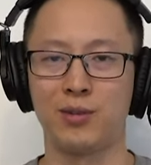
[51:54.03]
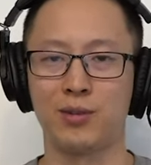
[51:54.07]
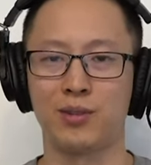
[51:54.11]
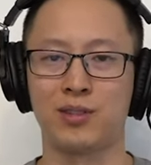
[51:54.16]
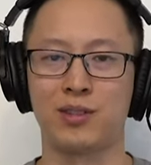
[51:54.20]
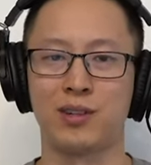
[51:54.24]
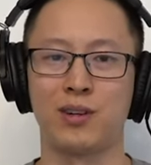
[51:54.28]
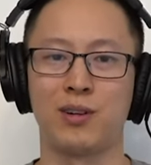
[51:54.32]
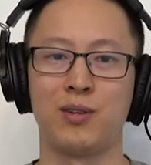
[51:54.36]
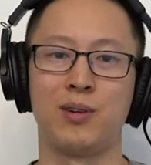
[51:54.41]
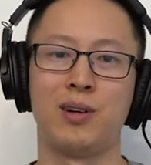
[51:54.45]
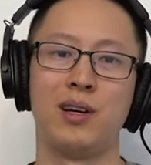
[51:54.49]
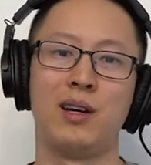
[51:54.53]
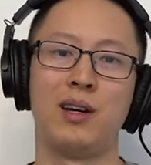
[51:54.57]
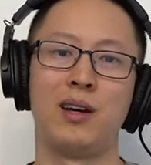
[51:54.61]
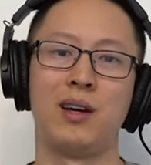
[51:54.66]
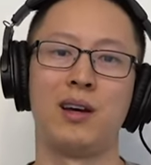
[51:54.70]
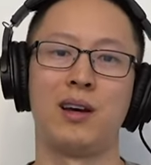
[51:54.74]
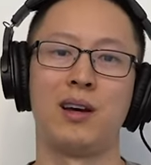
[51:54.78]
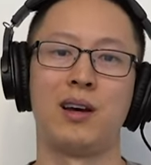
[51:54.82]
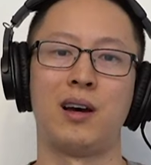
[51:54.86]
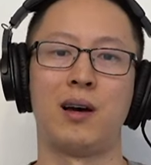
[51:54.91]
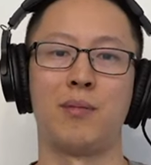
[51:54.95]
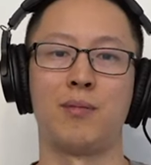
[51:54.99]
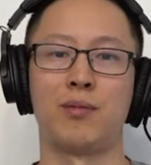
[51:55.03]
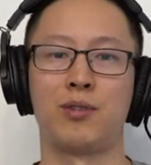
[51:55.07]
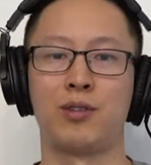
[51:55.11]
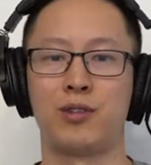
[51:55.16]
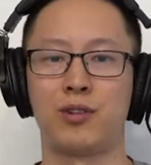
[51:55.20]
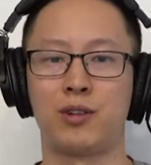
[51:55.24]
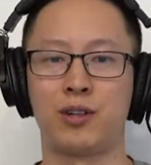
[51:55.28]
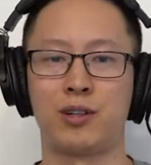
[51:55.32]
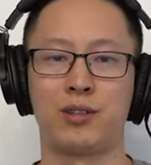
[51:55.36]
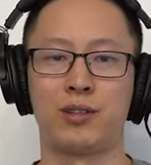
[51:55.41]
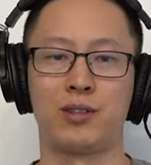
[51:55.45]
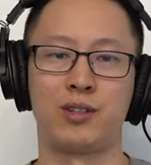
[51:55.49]
So um, the
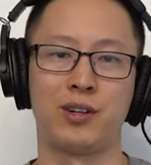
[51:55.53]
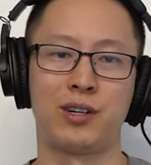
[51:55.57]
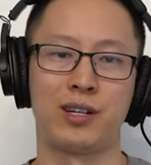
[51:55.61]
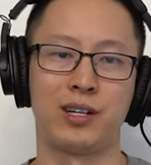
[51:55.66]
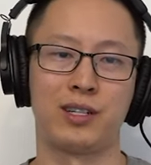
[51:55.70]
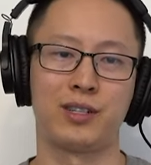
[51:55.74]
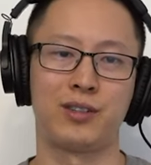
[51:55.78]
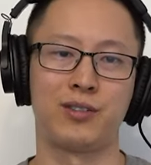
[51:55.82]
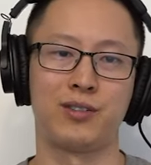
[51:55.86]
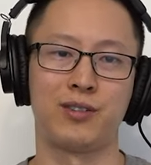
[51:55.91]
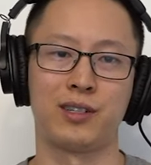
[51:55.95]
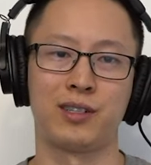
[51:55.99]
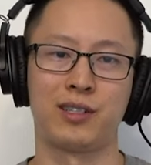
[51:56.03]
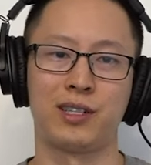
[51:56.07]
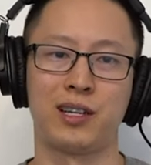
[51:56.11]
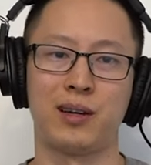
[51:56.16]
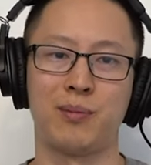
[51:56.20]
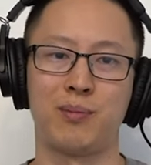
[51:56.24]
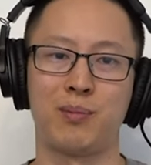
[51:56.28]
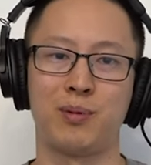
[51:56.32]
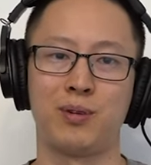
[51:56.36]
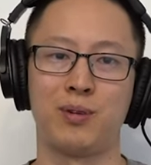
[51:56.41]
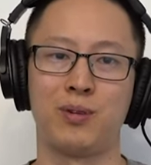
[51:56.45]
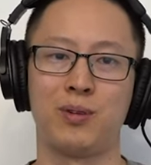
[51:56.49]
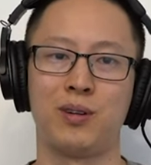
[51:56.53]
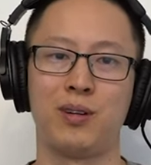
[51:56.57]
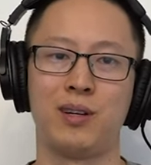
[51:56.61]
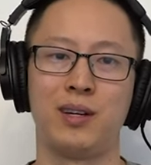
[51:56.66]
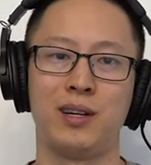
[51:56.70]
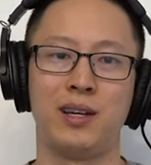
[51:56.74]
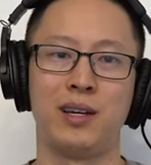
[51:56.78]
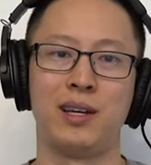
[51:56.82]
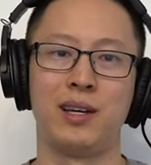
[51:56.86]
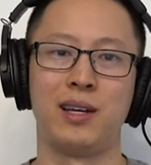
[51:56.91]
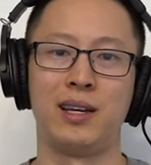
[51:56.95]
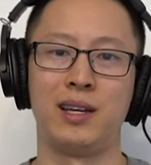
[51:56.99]
tr traditional example
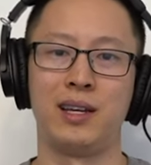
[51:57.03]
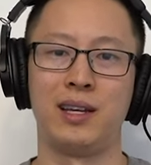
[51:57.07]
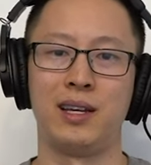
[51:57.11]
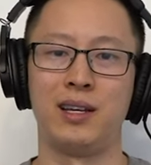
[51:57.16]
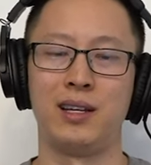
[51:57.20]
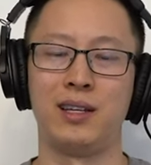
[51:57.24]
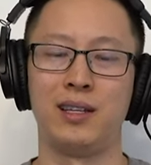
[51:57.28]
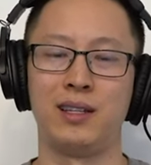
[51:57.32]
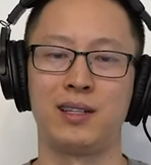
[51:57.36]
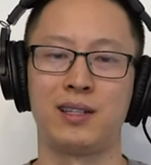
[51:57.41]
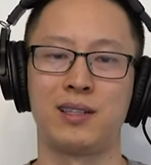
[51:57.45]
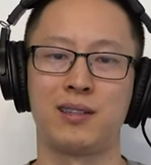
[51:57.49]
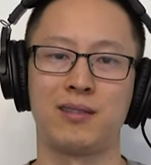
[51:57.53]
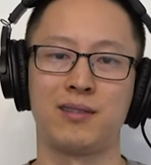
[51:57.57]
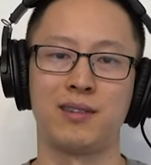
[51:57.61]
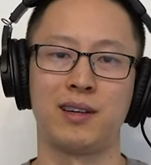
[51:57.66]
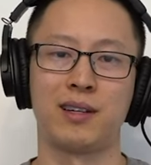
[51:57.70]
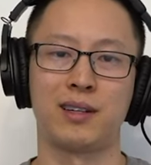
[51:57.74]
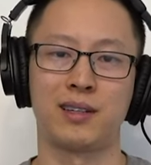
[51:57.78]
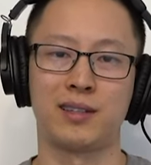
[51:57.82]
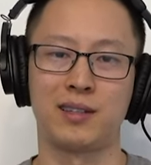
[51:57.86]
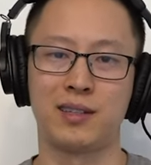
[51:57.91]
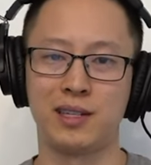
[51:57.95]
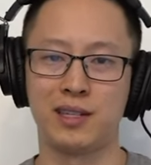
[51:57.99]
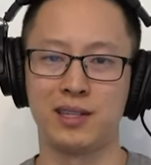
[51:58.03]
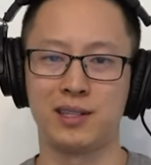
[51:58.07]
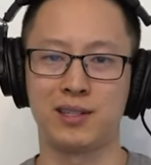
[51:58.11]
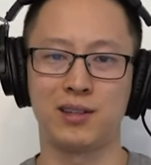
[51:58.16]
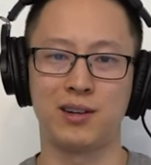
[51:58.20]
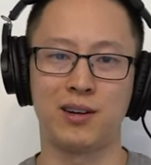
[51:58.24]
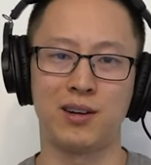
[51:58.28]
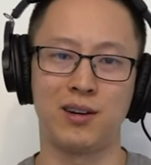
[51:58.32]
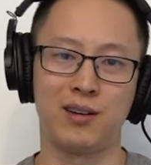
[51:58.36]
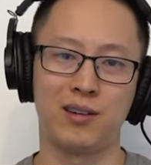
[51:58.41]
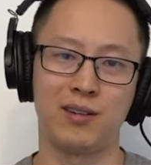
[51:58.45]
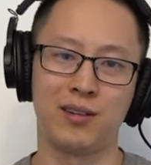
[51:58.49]
is like a
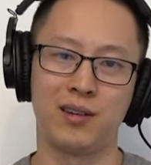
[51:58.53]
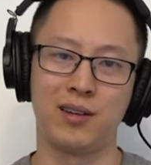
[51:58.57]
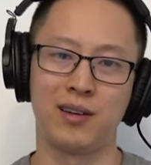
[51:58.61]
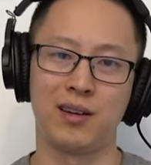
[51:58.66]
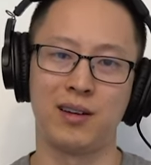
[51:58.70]
seesaw.